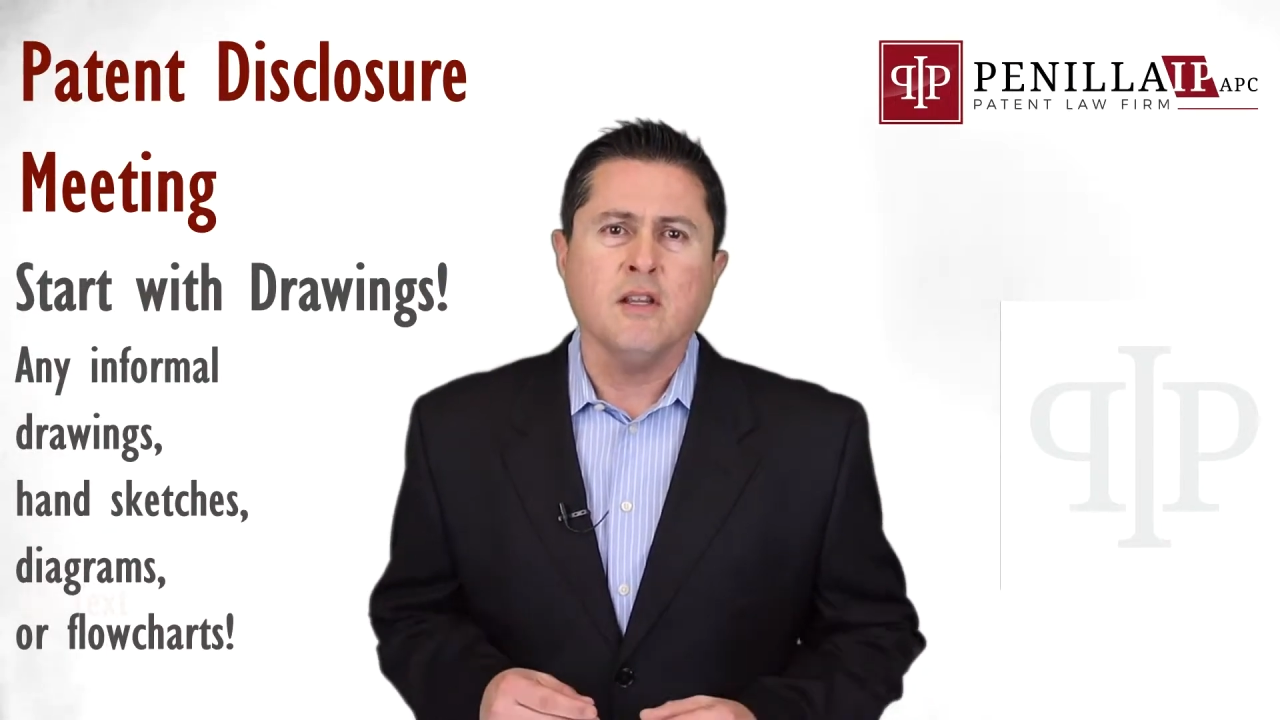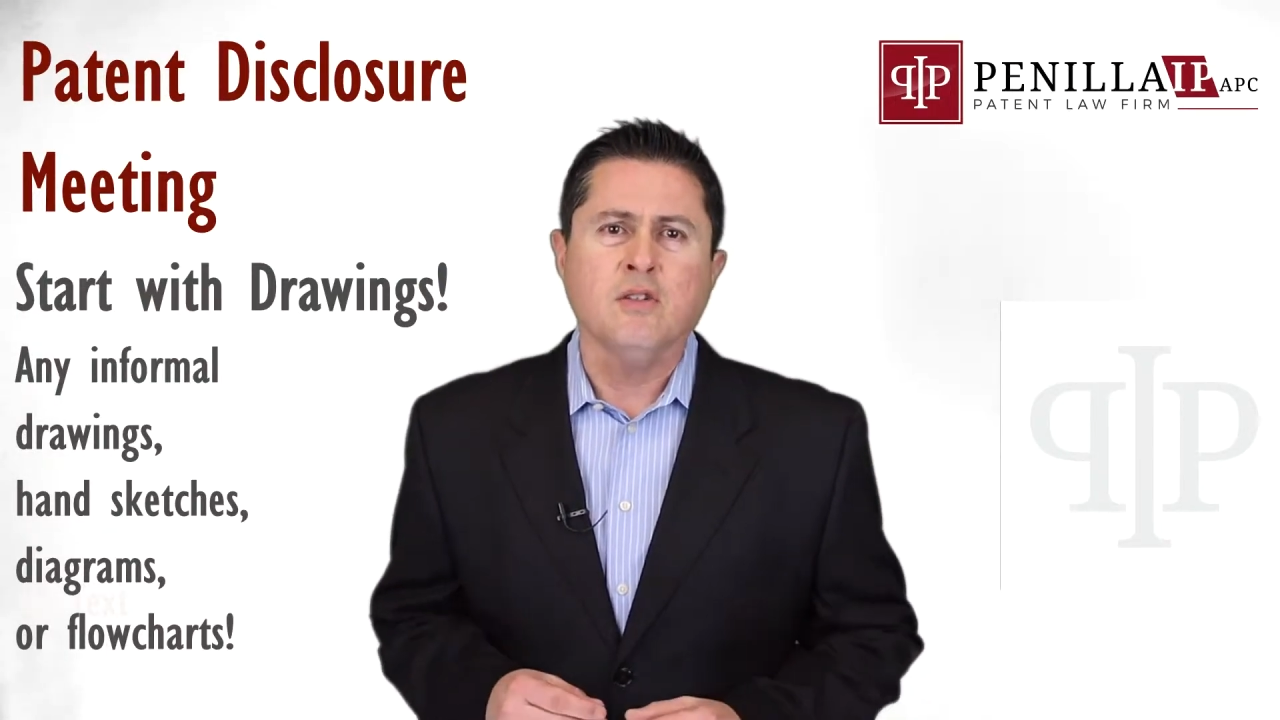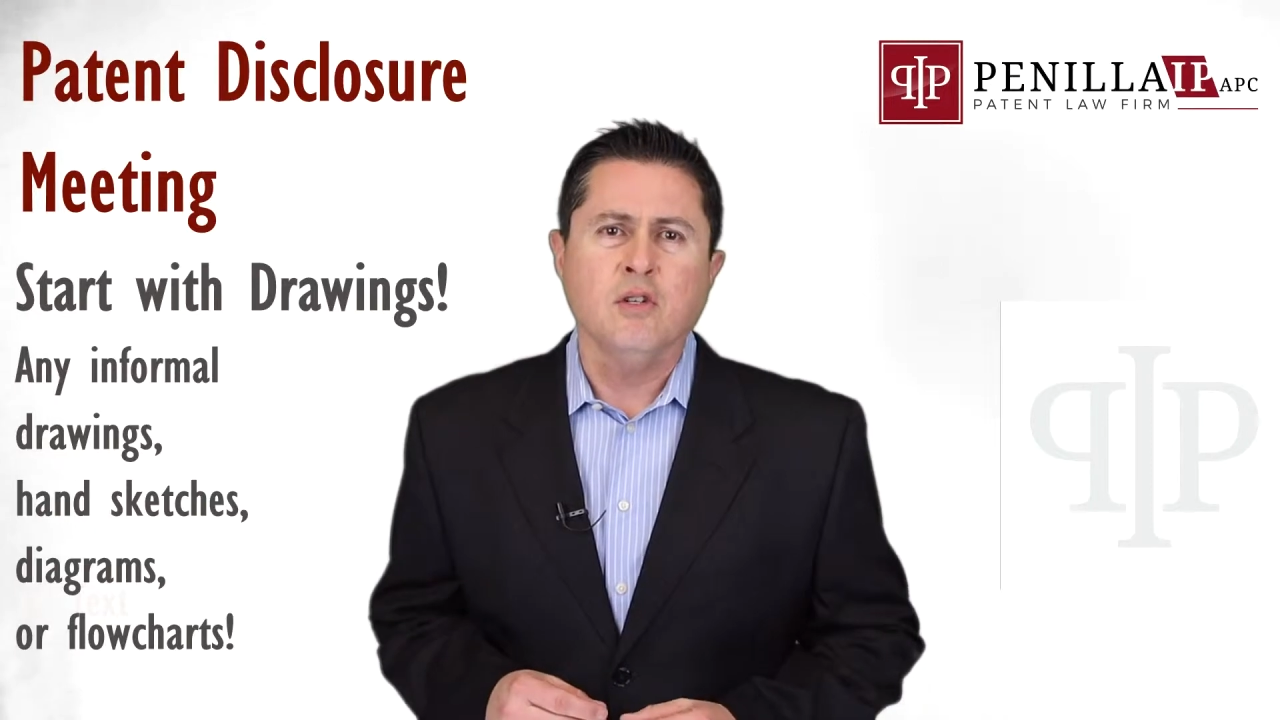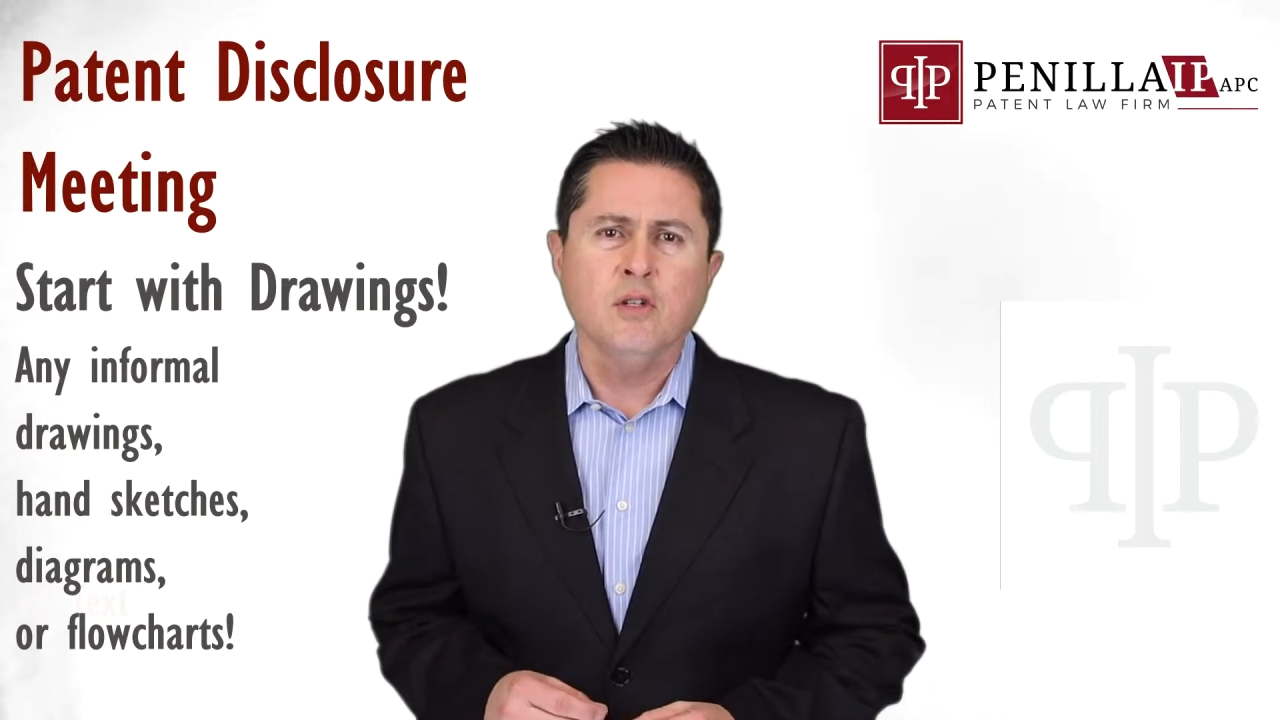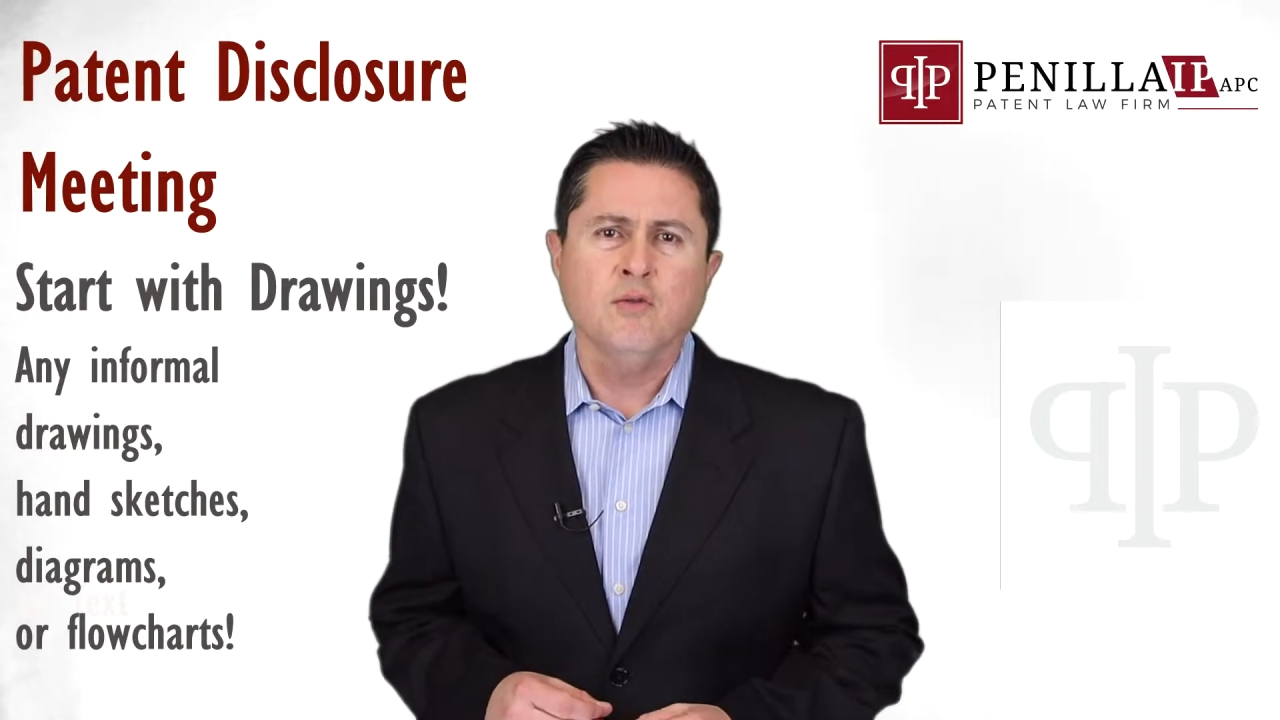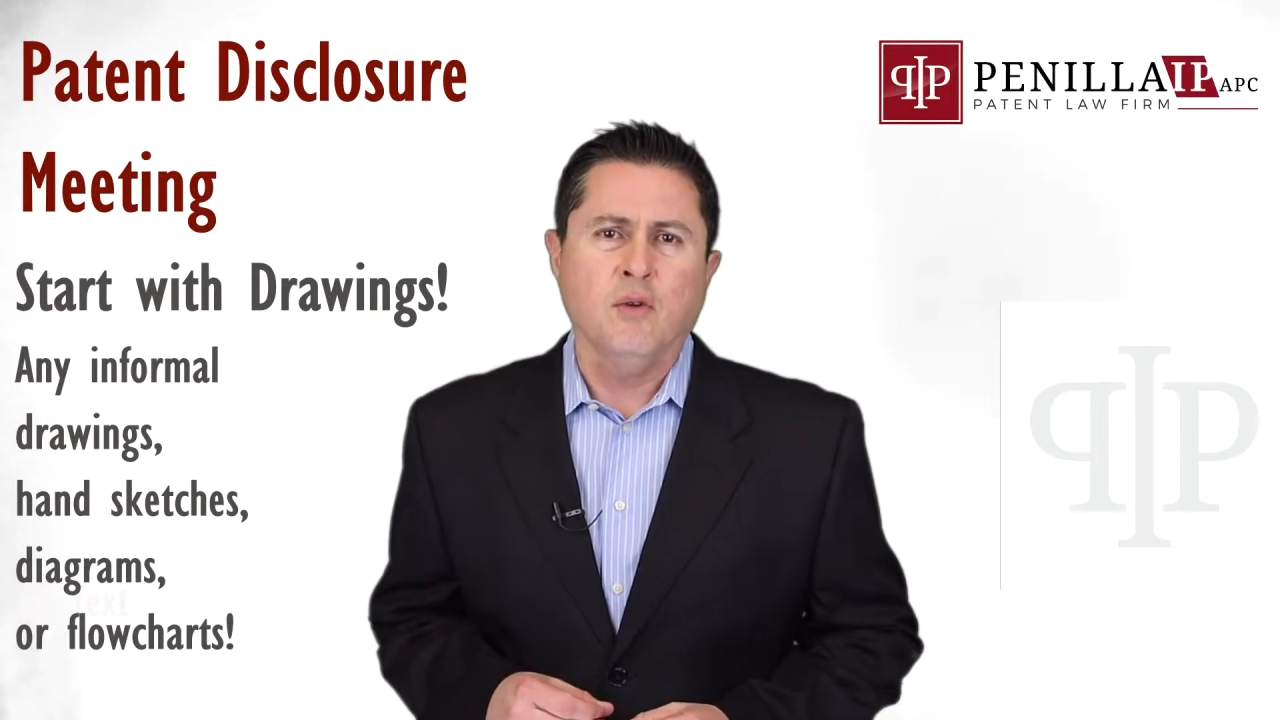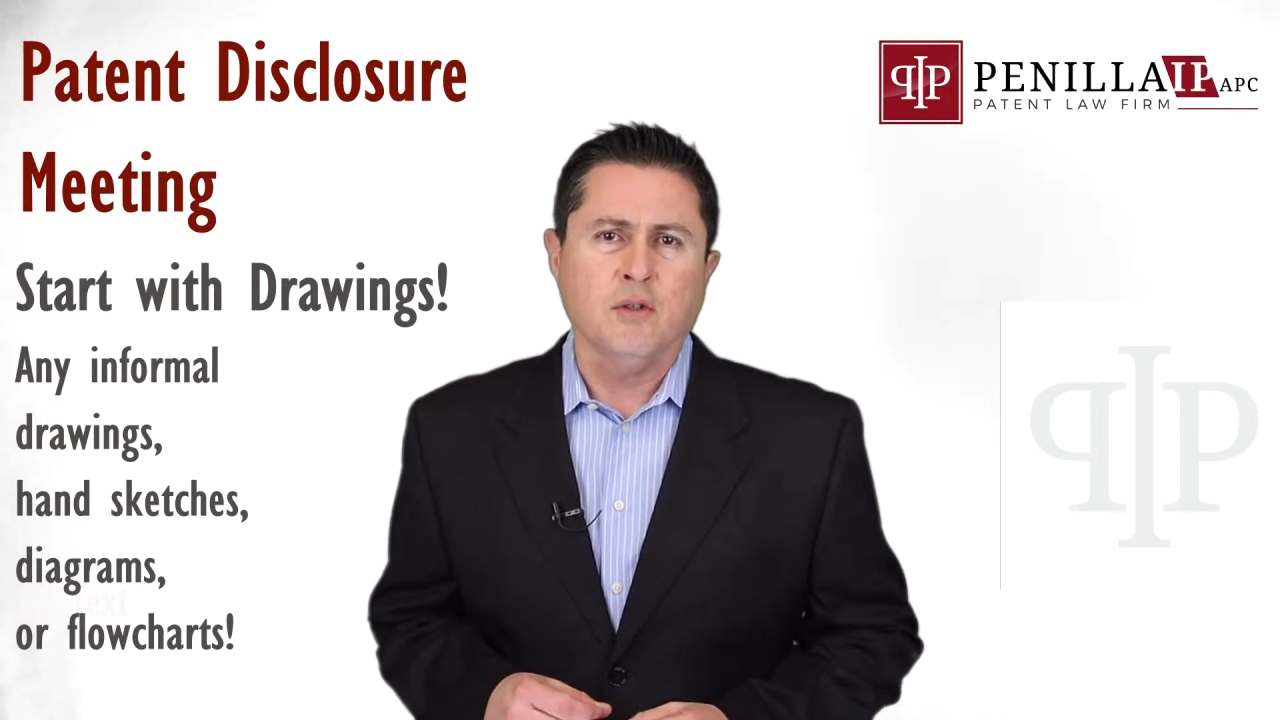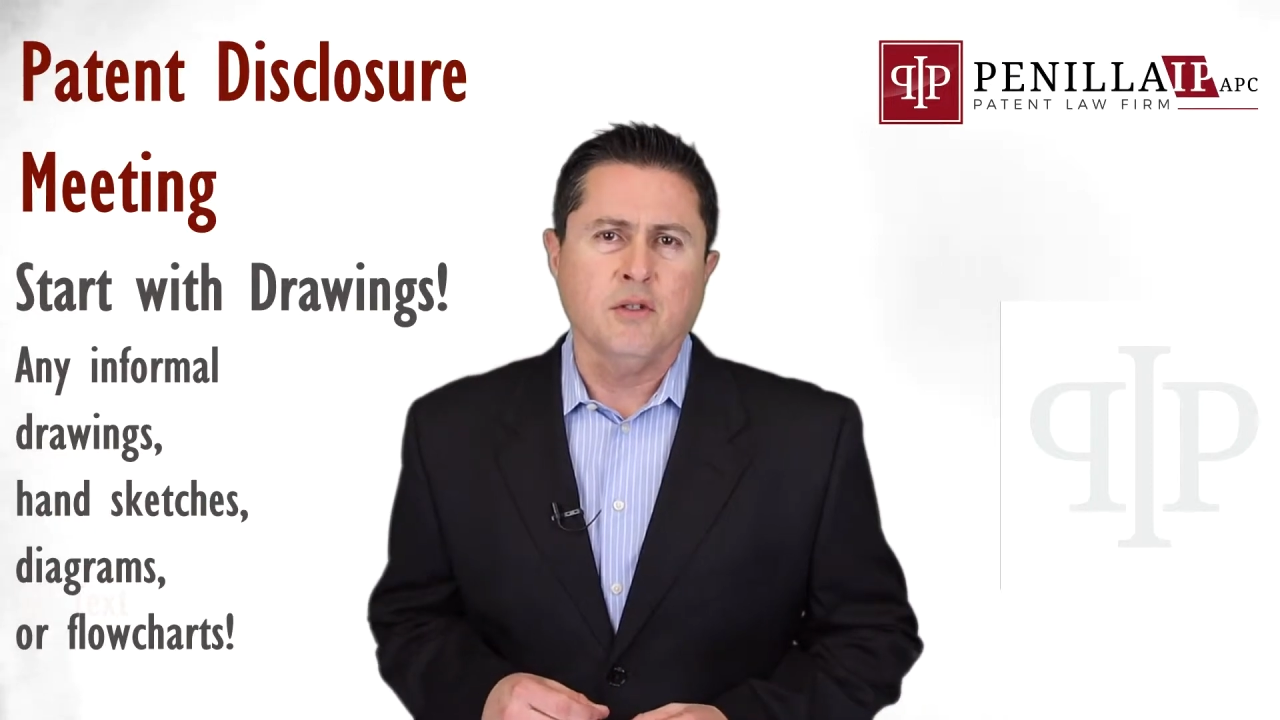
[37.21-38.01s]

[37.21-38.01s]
is useful